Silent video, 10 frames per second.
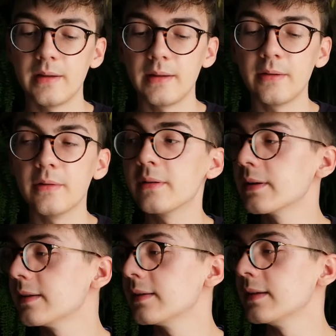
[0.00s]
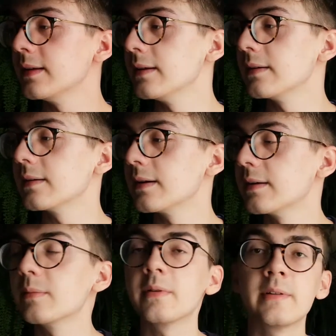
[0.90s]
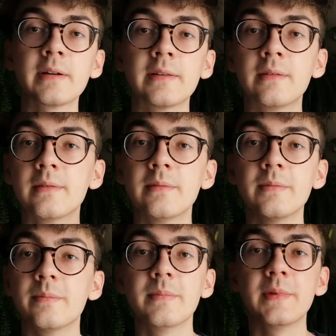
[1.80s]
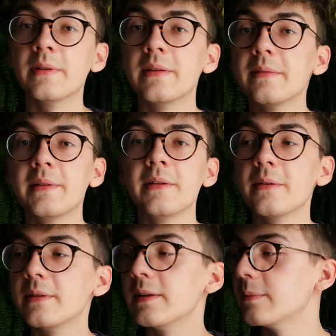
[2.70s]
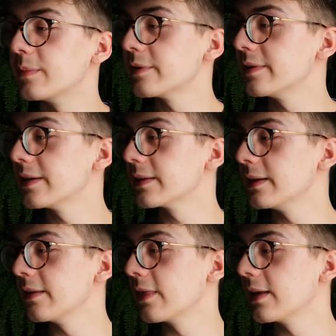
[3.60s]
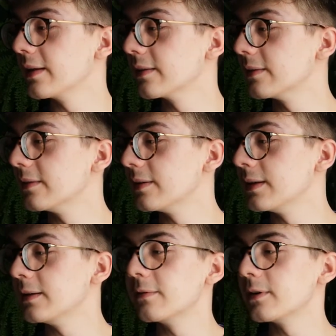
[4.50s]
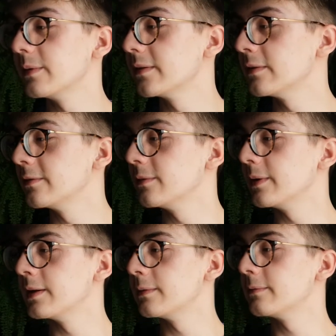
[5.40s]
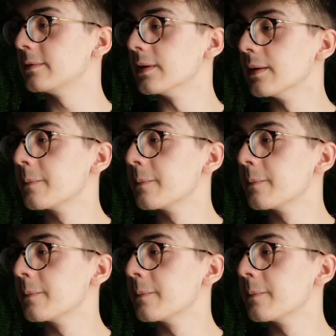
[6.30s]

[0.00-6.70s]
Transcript: long lasting? Are they do they project anything? Any information would be helpful.